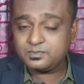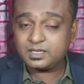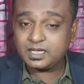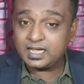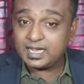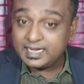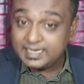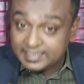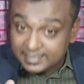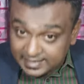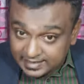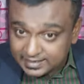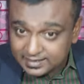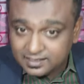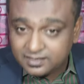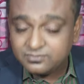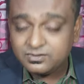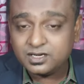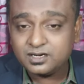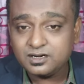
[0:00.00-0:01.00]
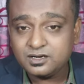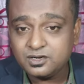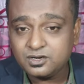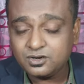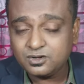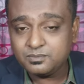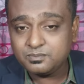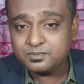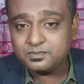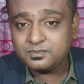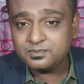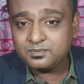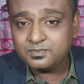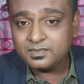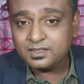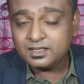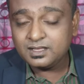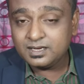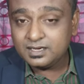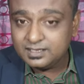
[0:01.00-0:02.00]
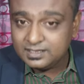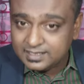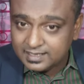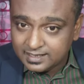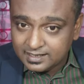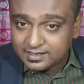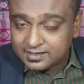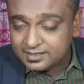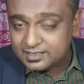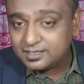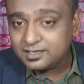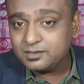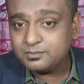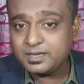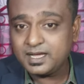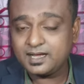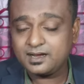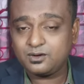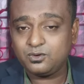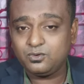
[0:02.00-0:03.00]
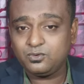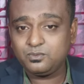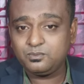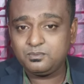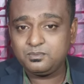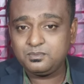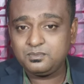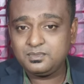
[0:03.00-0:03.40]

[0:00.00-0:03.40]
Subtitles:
I did give her a drop, did return back home.